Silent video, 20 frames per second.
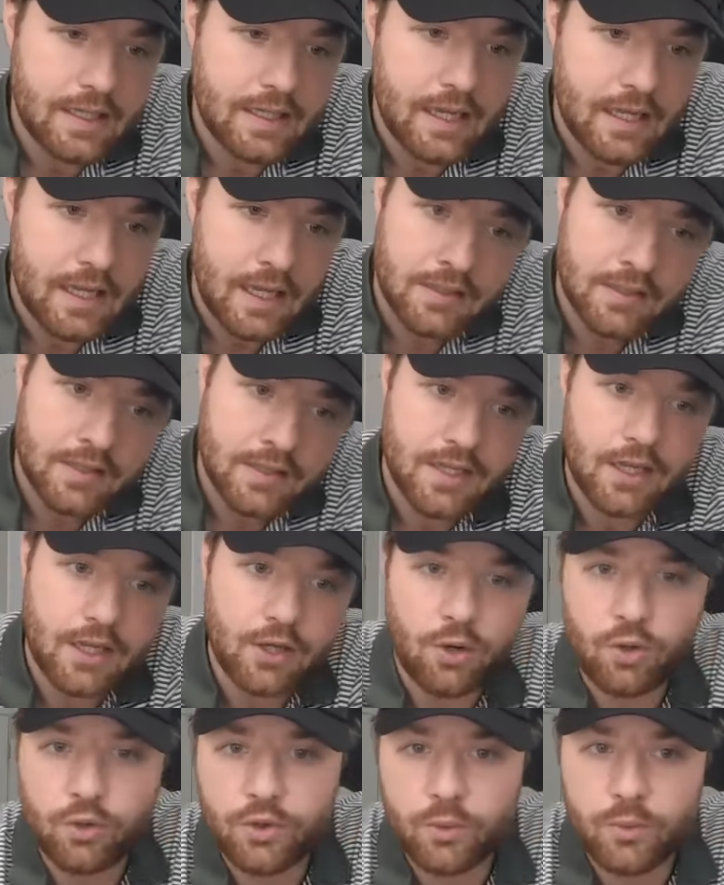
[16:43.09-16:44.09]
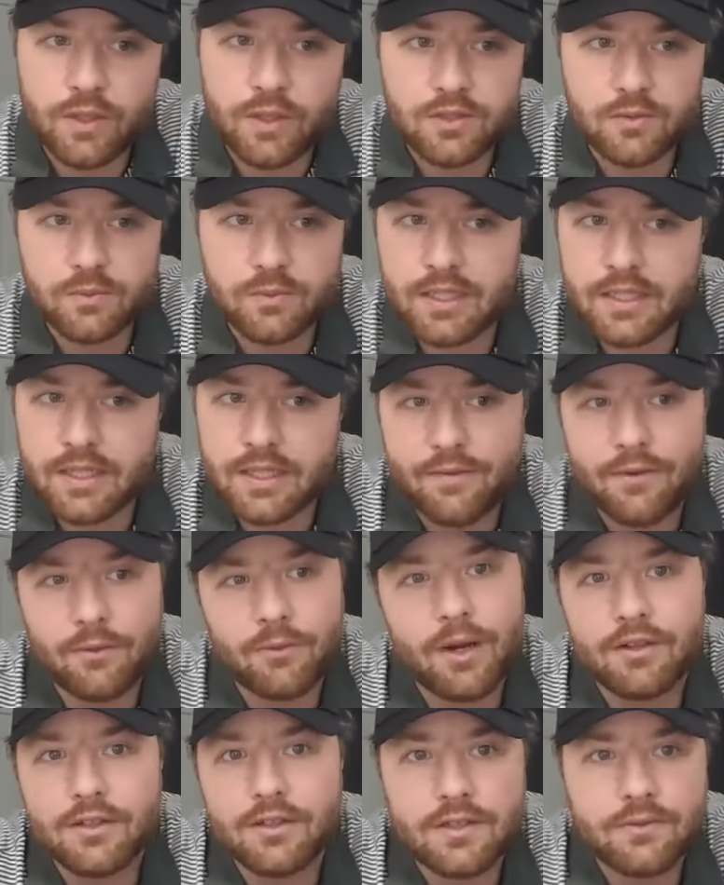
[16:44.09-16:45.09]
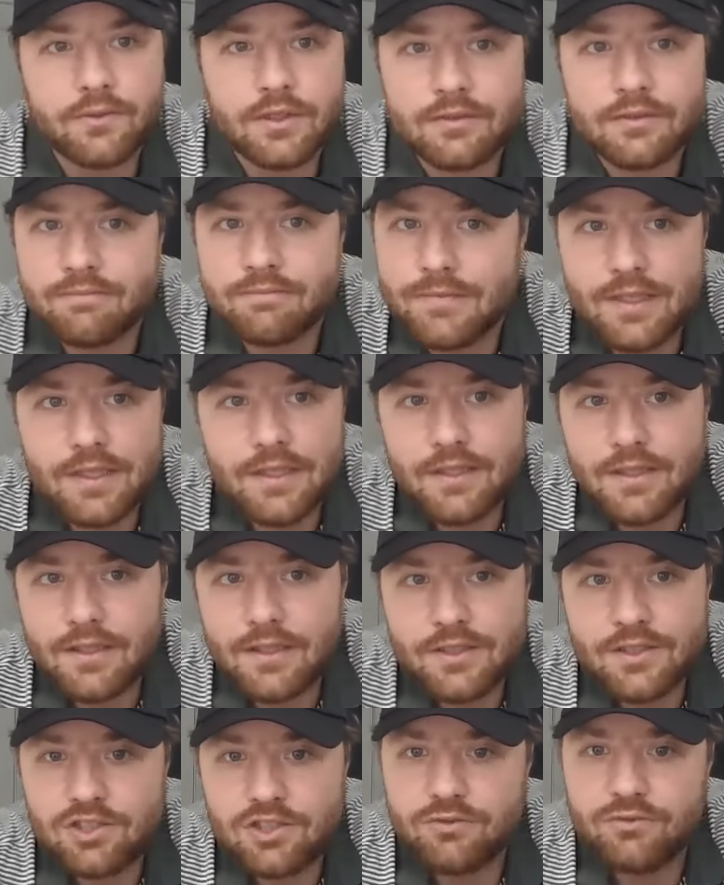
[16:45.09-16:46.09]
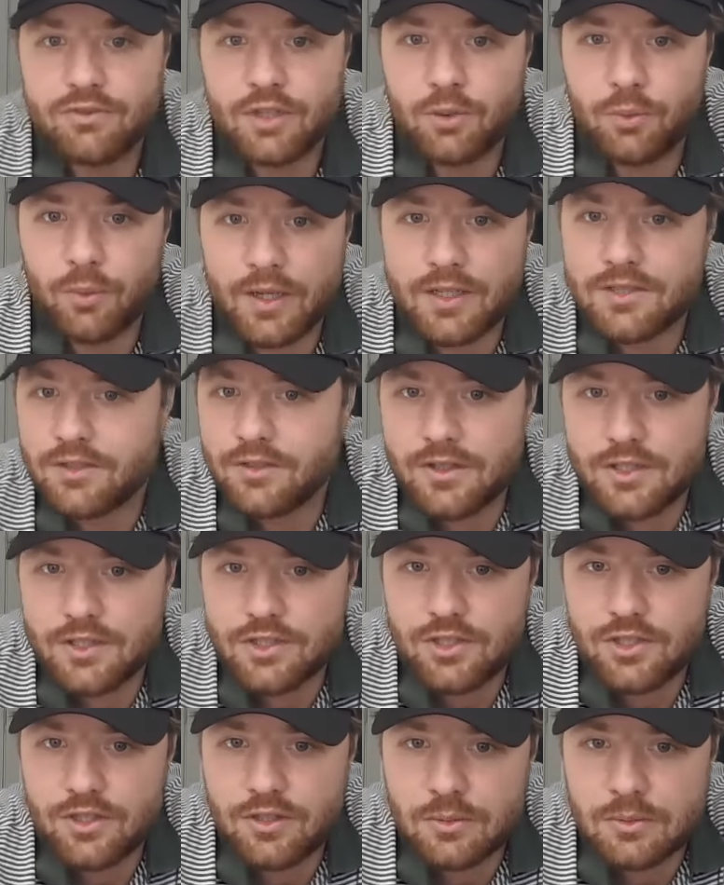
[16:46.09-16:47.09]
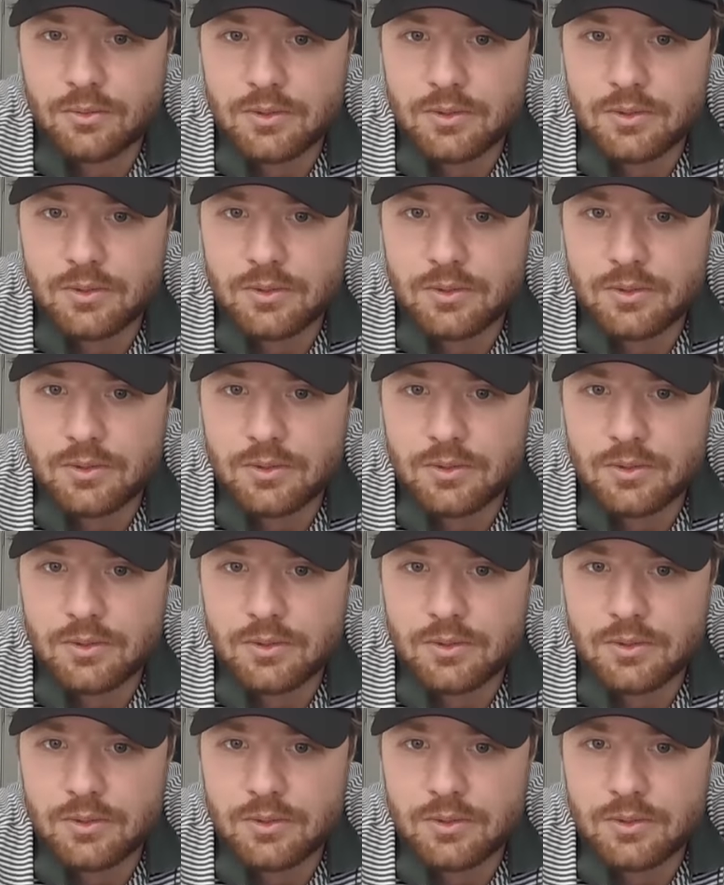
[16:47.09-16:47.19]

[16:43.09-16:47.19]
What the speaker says: It does get cold in the winter. We didn't have a relatively severe winter this year.